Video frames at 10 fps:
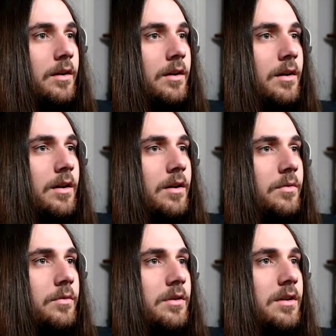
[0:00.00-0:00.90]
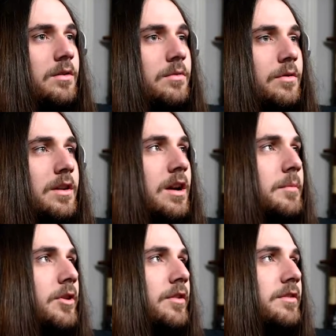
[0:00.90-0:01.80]
Oh, oh, come
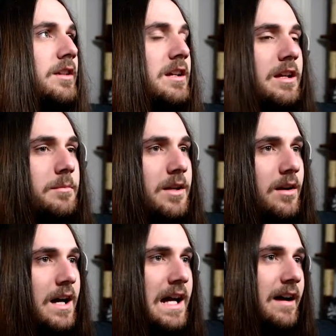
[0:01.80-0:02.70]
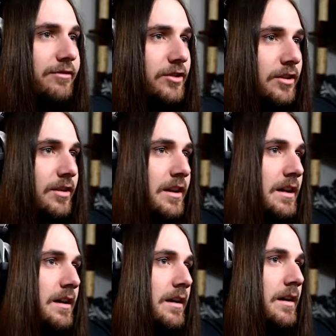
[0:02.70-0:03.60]
on. You kidding me? I have to...
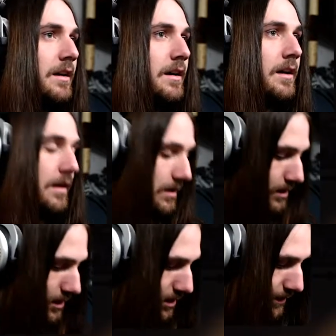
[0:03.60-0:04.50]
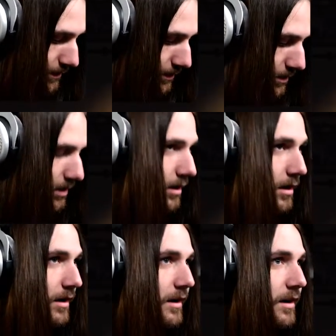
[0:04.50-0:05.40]

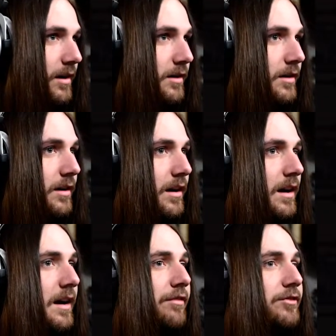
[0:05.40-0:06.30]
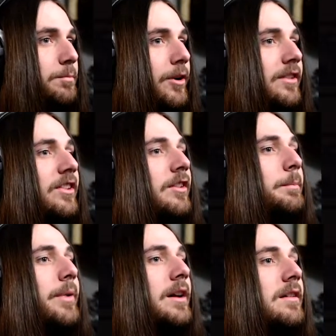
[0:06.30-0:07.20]
Oh, I have to press this
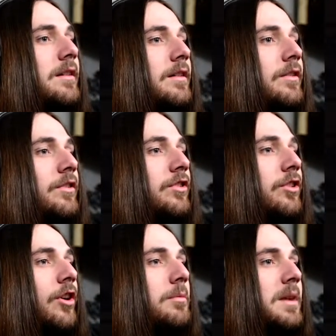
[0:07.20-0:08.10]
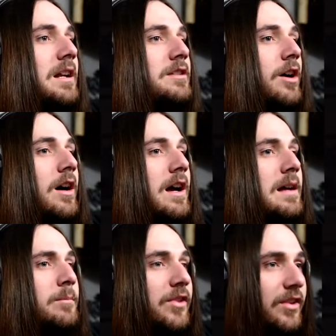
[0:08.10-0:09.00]
button so many
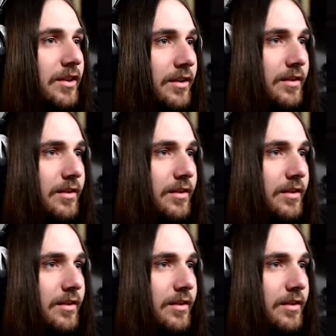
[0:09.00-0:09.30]
times?